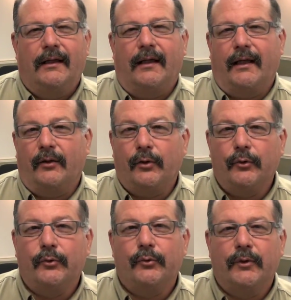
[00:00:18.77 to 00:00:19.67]
and
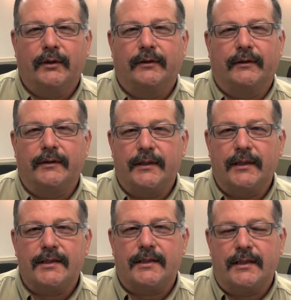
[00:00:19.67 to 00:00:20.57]
who
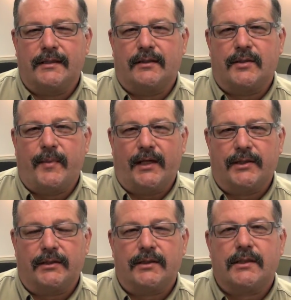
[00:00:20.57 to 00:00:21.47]
does these
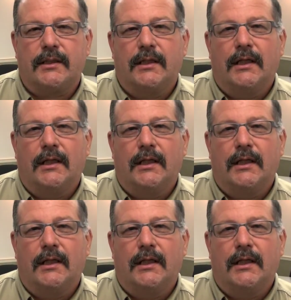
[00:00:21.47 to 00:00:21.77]
inspections.